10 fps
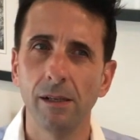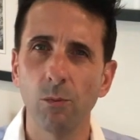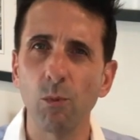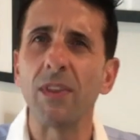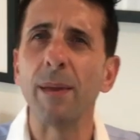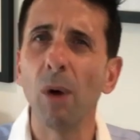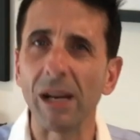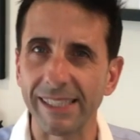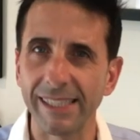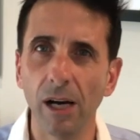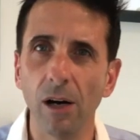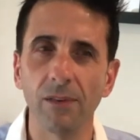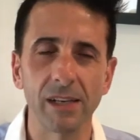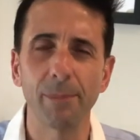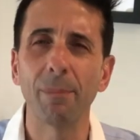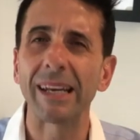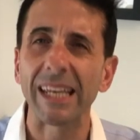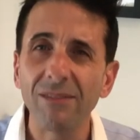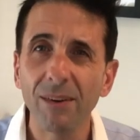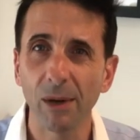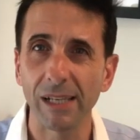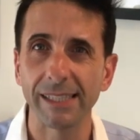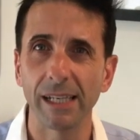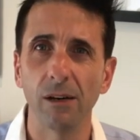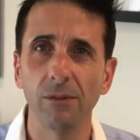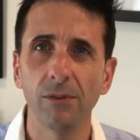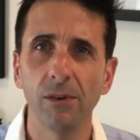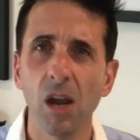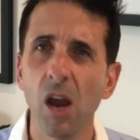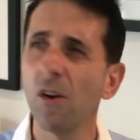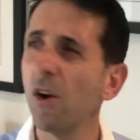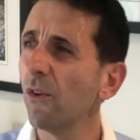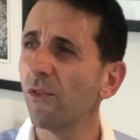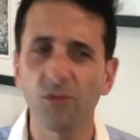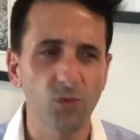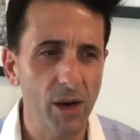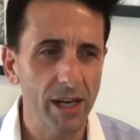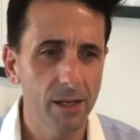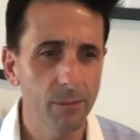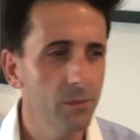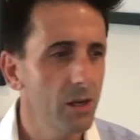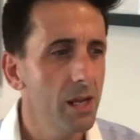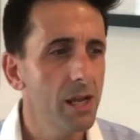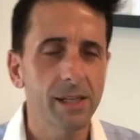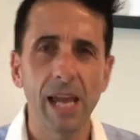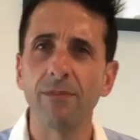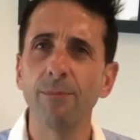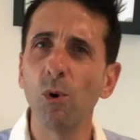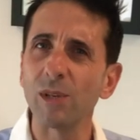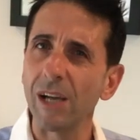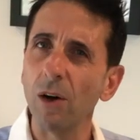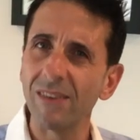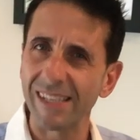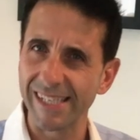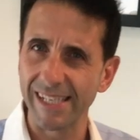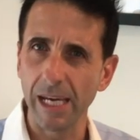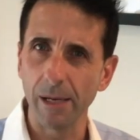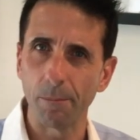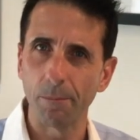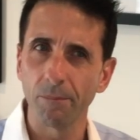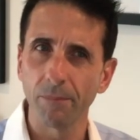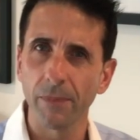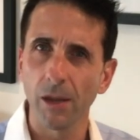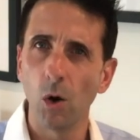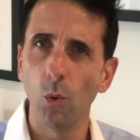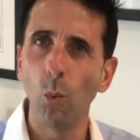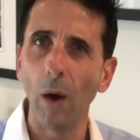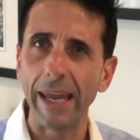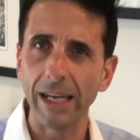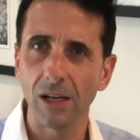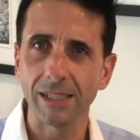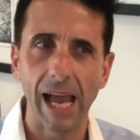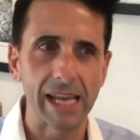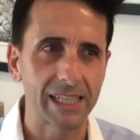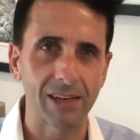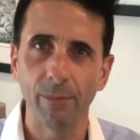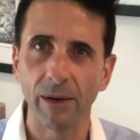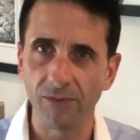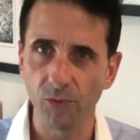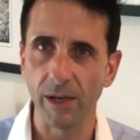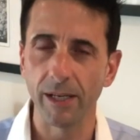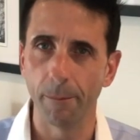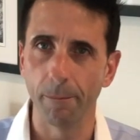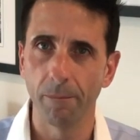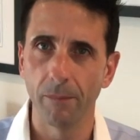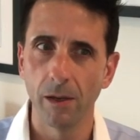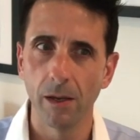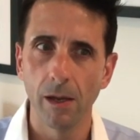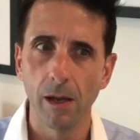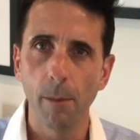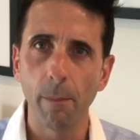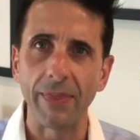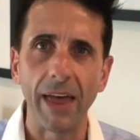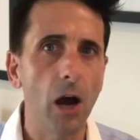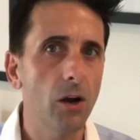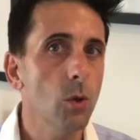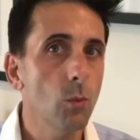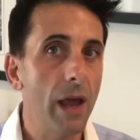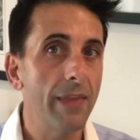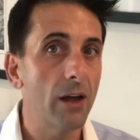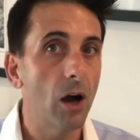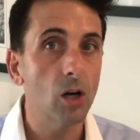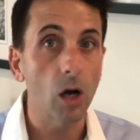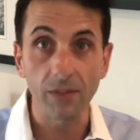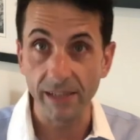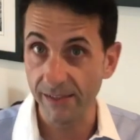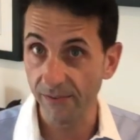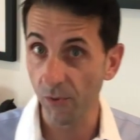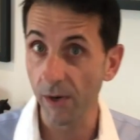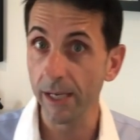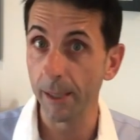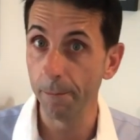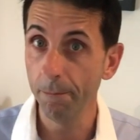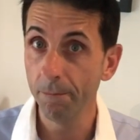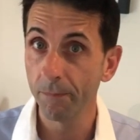within myself and to believe in myself. Freedom to have more self-esteem. Weight loss has given me freedom. But the only way that I got this freedom